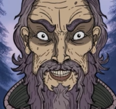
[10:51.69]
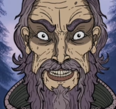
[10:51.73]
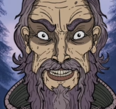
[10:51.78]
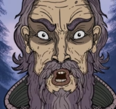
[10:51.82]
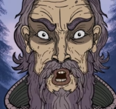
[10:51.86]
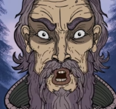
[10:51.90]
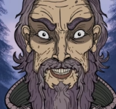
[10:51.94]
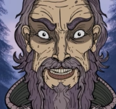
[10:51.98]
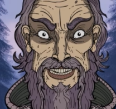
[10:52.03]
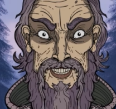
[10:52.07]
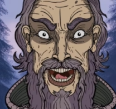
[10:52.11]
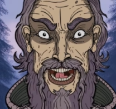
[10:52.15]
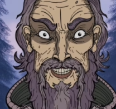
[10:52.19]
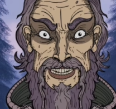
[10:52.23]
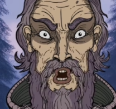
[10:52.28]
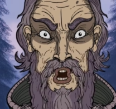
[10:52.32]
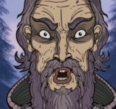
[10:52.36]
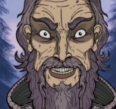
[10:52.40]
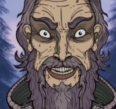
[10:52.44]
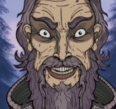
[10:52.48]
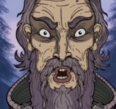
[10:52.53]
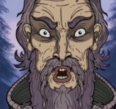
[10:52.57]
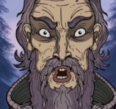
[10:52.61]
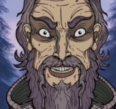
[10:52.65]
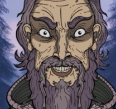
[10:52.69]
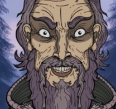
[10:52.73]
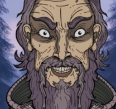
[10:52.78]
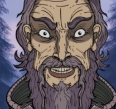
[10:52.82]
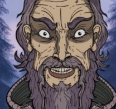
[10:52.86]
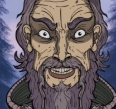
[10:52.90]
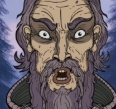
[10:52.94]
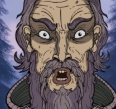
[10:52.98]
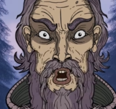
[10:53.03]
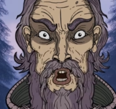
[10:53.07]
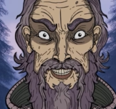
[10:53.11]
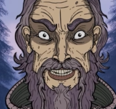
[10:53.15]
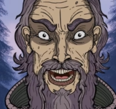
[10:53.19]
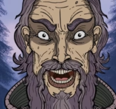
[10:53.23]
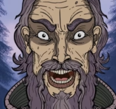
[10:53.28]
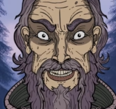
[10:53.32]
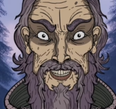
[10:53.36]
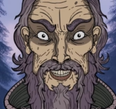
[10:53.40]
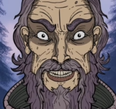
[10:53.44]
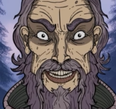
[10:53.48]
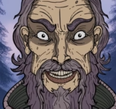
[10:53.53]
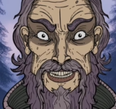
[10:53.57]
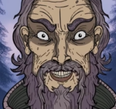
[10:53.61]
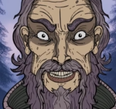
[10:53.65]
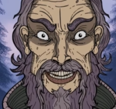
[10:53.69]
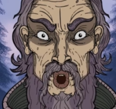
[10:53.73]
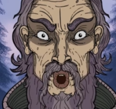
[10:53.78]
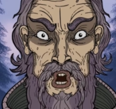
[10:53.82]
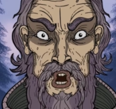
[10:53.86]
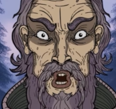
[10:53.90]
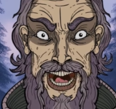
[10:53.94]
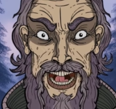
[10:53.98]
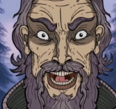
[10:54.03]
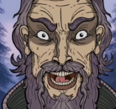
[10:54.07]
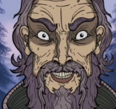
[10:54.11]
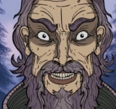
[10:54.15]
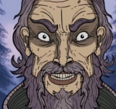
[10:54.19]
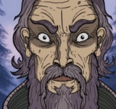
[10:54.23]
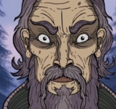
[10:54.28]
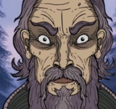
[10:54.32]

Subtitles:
as both villains and antiheroes,